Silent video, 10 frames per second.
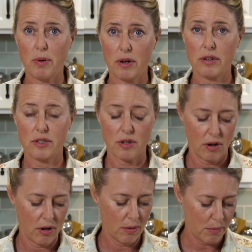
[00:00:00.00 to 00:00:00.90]
bars
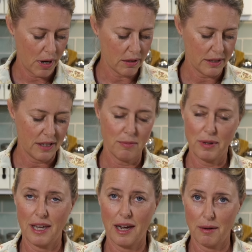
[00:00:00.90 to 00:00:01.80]
are modeling the
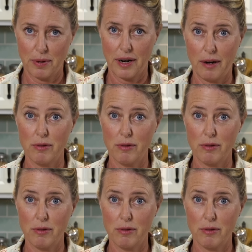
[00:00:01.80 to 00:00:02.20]
pecan pie,